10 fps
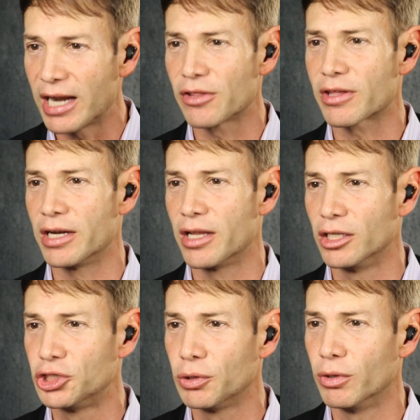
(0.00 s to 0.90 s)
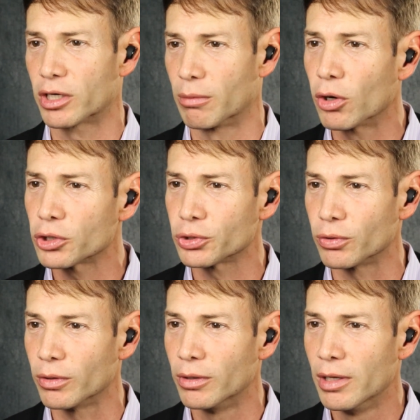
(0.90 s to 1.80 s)
I just got done shooting a
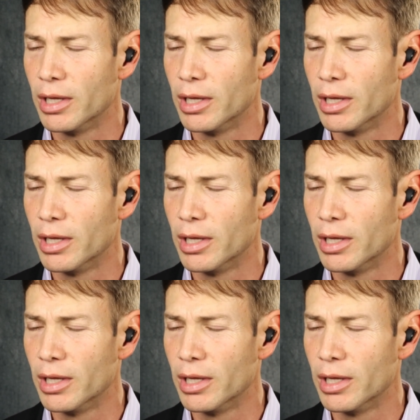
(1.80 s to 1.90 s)
commercial.